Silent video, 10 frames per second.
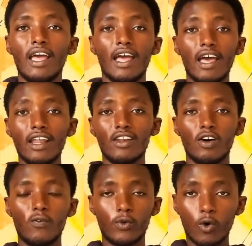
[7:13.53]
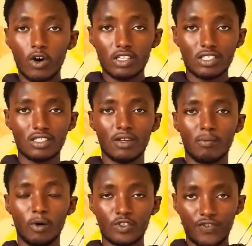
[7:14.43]
And of course,
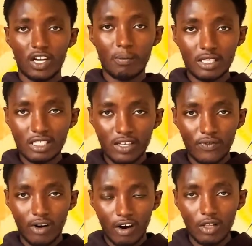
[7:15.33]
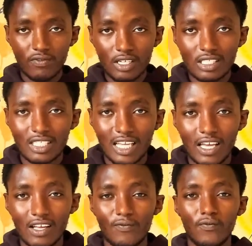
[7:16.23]
most fundamentally for all of us,
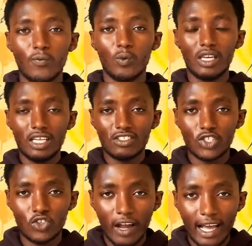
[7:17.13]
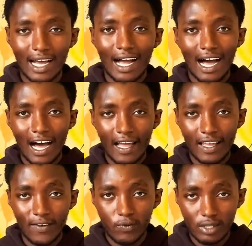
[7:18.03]
we need to track
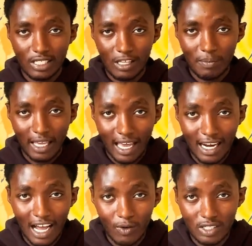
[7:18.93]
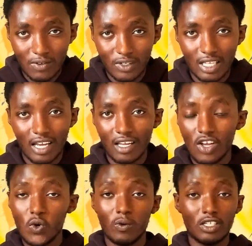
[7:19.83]
if we're sleeping 8 hours every day.
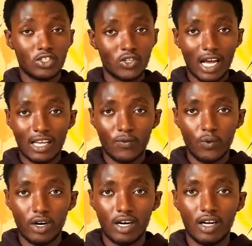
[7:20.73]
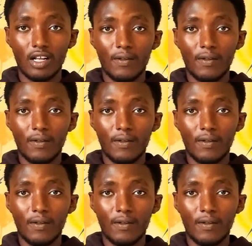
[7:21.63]
We need to track if we're